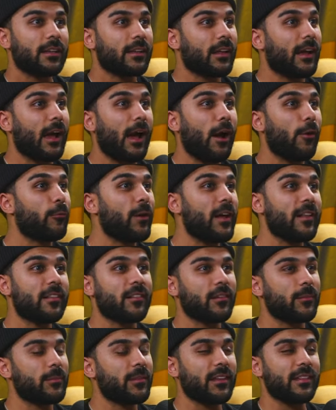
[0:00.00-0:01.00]
Like I'll write
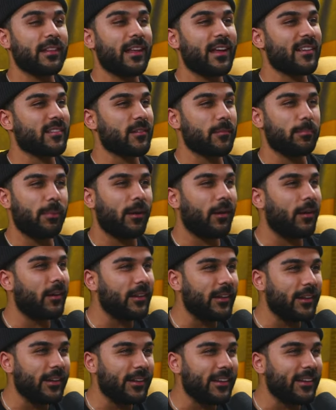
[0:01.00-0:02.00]
something that has a pun
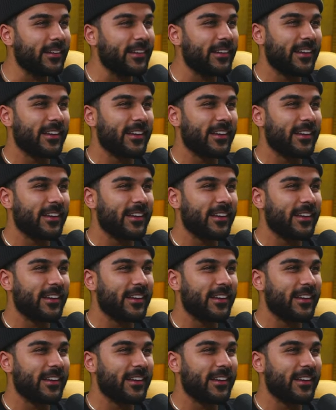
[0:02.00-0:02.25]
in it,